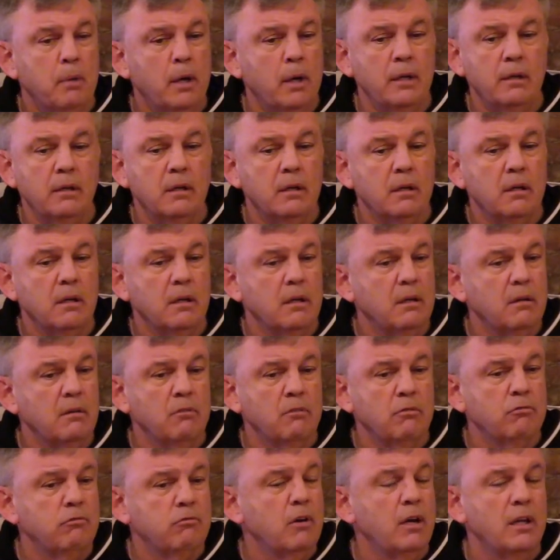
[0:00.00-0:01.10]
but
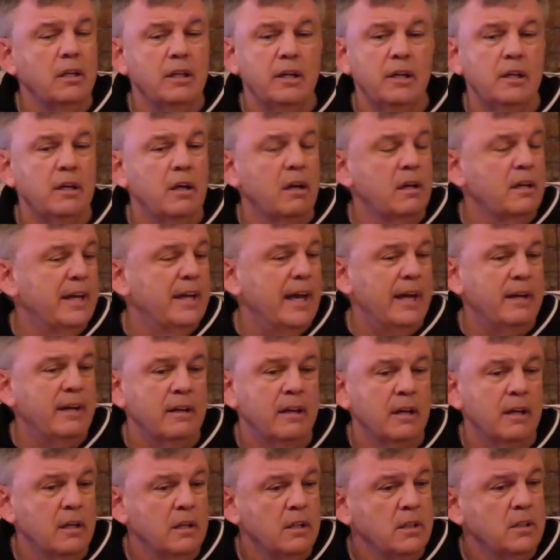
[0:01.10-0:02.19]
really, again,
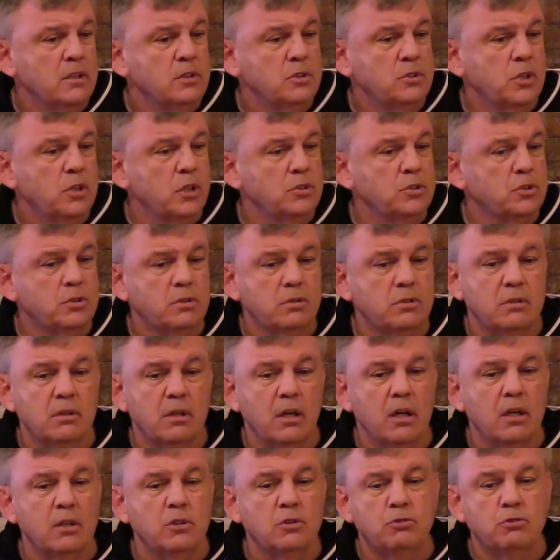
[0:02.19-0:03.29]
just
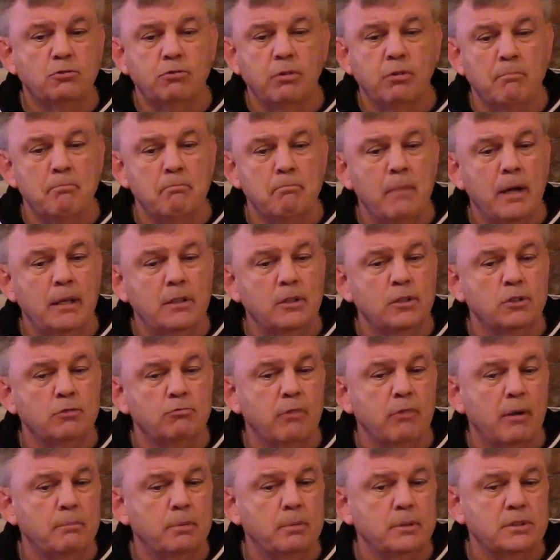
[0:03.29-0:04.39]
a tremendous
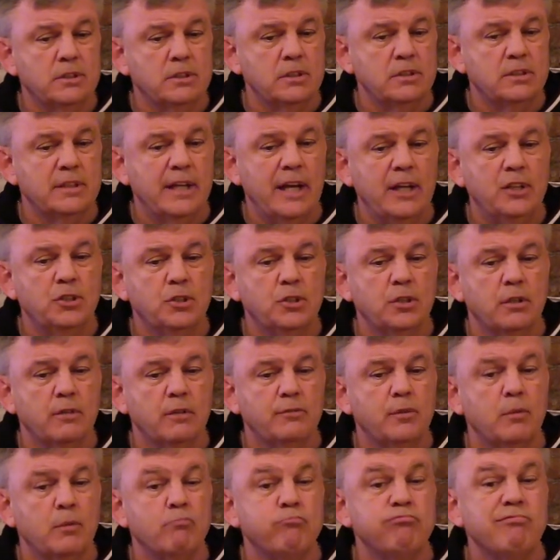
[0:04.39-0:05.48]
representation
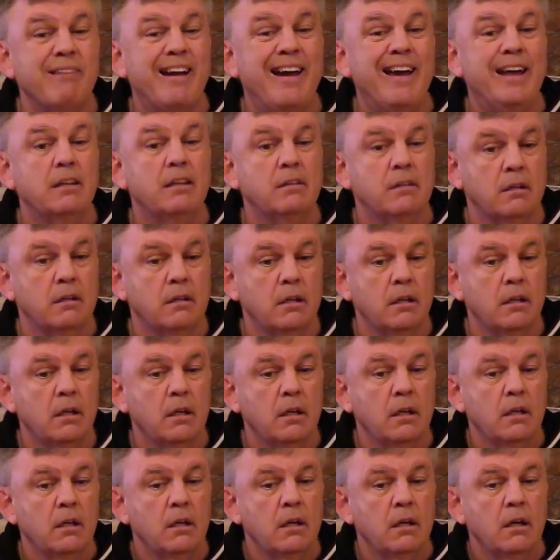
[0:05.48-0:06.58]
of the brand
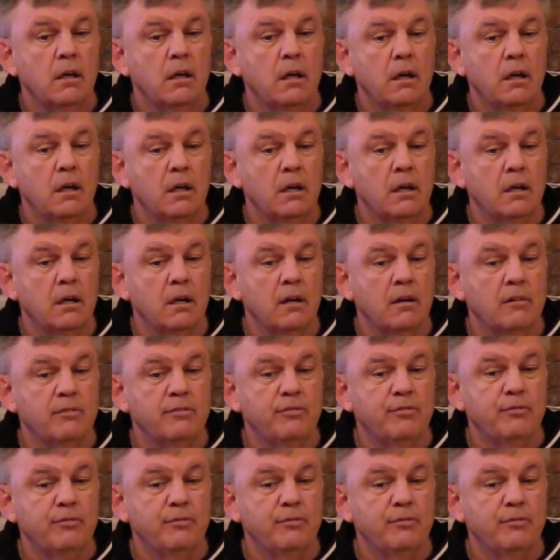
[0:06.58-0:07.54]
uh, of